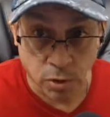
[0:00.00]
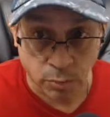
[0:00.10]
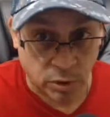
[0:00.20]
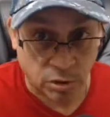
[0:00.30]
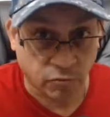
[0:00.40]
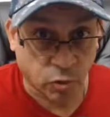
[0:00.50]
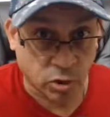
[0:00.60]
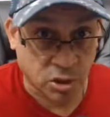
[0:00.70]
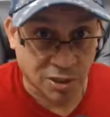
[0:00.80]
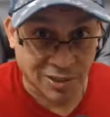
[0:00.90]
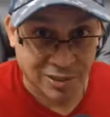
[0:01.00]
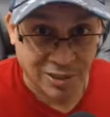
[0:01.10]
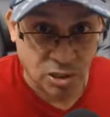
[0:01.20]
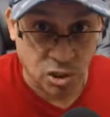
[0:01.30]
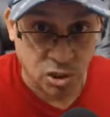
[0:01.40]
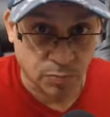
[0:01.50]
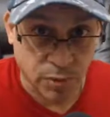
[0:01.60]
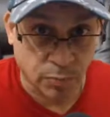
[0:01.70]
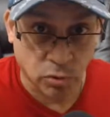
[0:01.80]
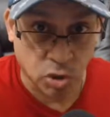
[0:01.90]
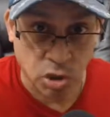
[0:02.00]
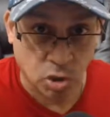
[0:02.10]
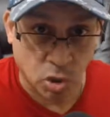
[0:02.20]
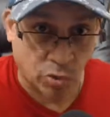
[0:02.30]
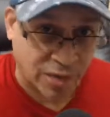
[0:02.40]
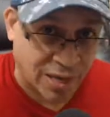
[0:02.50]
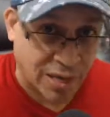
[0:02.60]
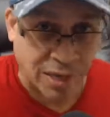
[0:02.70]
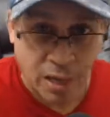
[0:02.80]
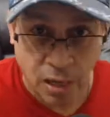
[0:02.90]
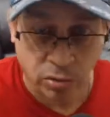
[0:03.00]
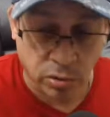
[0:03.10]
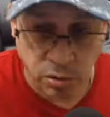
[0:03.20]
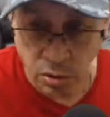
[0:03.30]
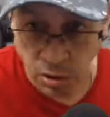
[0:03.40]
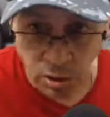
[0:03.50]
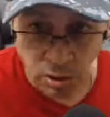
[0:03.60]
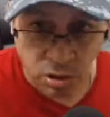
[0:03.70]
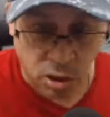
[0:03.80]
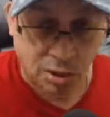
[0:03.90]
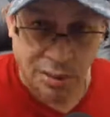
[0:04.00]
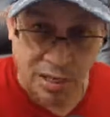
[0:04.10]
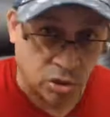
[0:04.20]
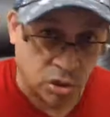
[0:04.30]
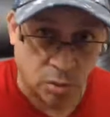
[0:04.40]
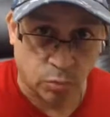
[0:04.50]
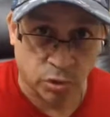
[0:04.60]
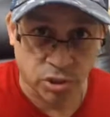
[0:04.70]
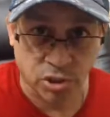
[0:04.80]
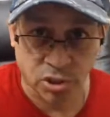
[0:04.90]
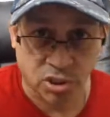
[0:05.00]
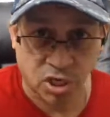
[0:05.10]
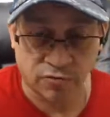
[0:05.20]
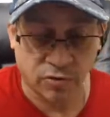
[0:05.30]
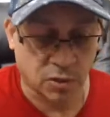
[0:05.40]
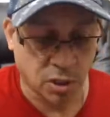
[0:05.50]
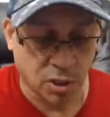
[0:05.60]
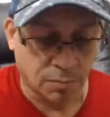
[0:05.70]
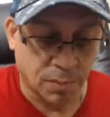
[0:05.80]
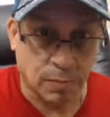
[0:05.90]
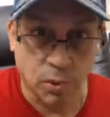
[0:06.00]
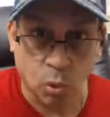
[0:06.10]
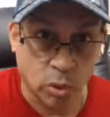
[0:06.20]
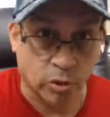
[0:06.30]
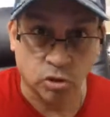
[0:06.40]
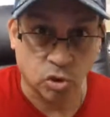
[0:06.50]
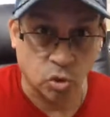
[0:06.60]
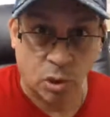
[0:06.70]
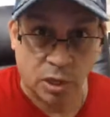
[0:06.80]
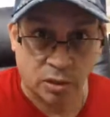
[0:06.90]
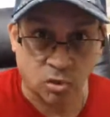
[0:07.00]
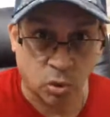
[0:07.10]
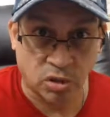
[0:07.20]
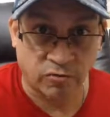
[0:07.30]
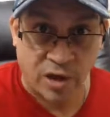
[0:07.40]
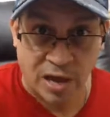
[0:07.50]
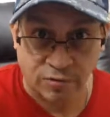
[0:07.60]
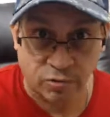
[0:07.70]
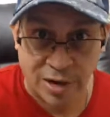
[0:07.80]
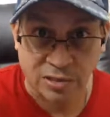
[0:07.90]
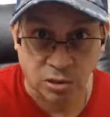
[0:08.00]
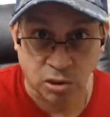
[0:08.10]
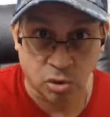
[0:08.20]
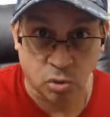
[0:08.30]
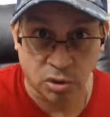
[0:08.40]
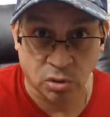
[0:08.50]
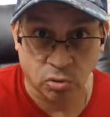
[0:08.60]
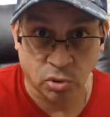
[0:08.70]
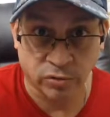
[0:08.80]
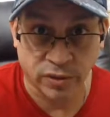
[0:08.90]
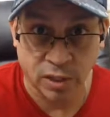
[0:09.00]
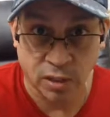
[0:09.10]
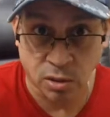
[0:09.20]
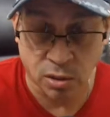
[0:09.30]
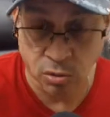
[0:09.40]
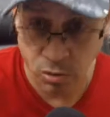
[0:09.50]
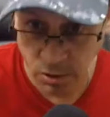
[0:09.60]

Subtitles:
But unfortunately, people just go, they hang out and talk a lot of gibberish and stuff. And maybe 1 or 2 out of 25 are actually doing the real thing, you know?